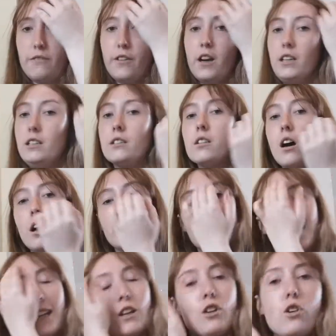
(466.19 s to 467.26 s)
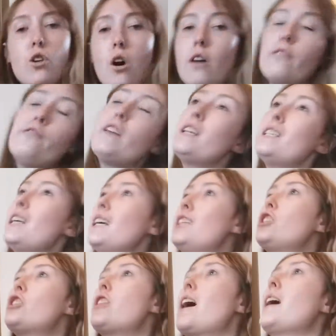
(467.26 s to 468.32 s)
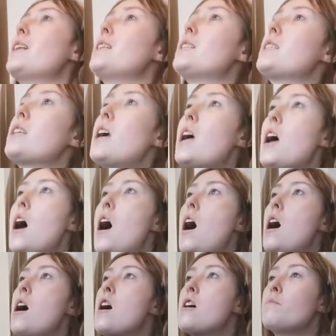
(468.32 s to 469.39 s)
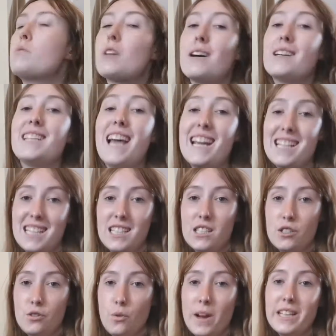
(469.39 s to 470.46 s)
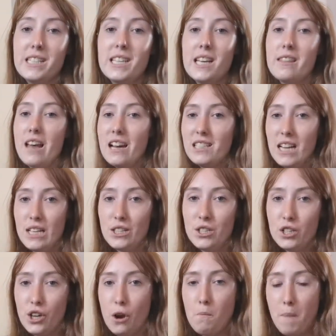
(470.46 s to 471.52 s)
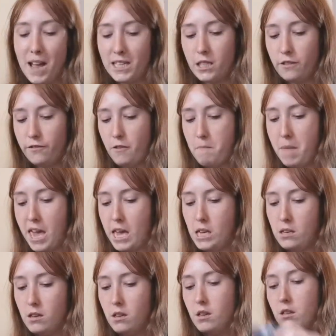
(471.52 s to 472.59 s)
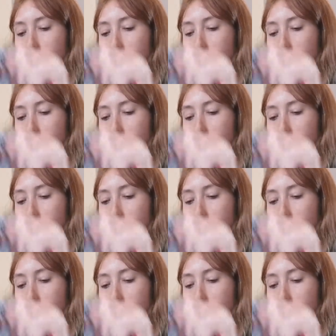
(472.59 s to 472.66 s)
I find I sell a lot of vintage that's size 18 to 20. That tends to go best for me.